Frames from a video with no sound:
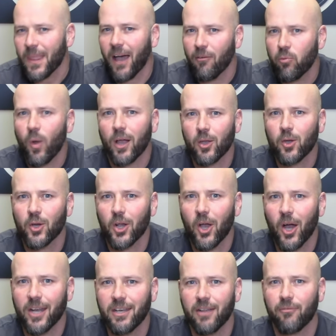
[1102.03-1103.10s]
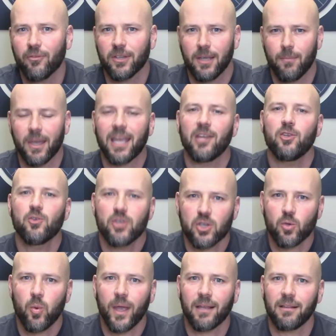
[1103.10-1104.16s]
of what could have gone differently, but can you
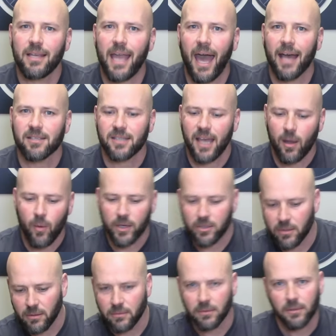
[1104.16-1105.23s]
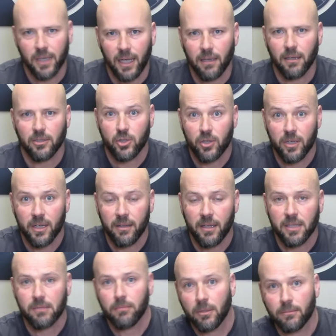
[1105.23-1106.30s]
just quickly ask that question, oh, okay, should have done
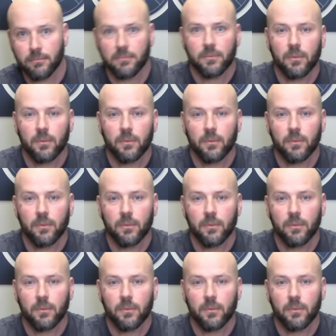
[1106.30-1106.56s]
this, oh,